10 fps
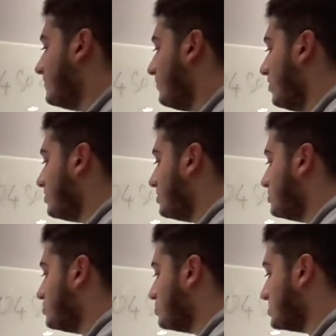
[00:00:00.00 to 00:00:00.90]
4
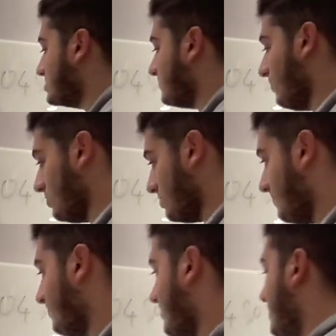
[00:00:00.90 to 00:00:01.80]
chooses 4.
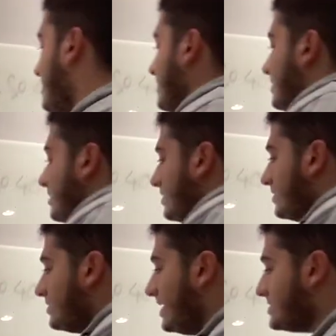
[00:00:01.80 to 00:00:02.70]

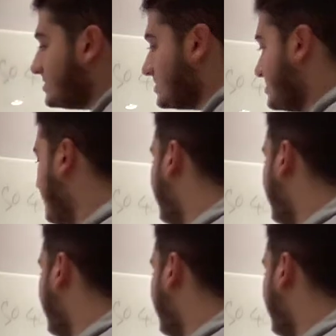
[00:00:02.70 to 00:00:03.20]
That's it.